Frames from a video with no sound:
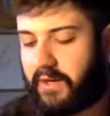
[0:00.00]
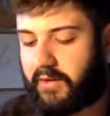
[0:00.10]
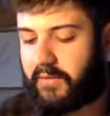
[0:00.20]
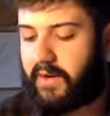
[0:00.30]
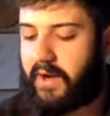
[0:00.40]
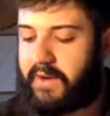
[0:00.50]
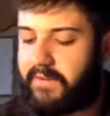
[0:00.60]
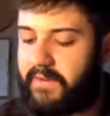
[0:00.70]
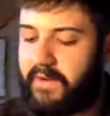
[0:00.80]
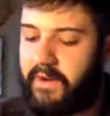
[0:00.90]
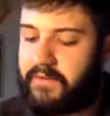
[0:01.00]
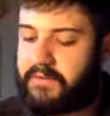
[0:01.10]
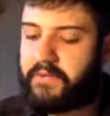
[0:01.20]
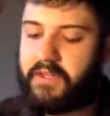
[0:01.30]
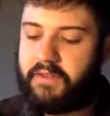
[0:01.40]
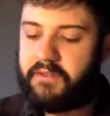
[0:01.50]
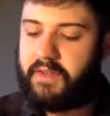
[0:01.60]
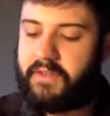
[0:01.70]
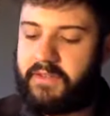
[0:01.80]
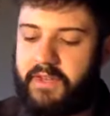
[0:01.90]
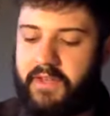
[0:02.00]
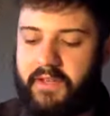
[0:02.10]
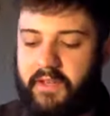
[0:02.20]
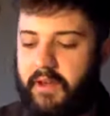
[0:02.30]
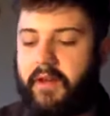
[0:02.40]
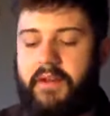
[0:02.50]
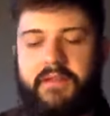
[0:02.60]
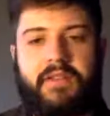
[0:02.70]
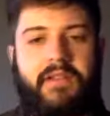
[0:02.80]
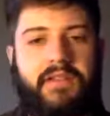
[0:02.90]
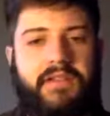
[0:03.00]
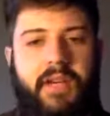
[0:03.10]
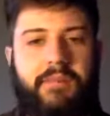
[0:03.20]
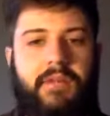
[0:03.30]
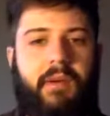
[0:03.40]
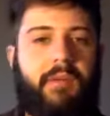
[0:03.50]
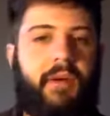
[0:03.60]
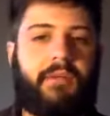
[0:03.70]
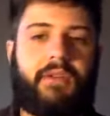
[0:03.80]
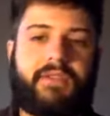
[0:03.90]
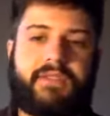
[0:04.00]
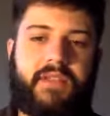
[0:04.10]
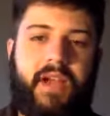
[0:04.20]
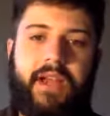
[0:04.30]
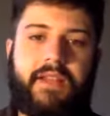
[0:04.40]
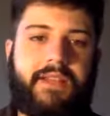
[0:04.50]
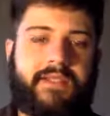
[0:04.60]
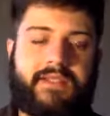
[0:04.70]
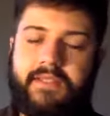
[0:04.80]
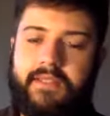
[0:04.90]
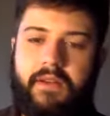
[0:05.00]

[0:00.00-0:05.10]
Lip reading: Now, I was reading through that today, and honestly, this chapter in my Bible is highlights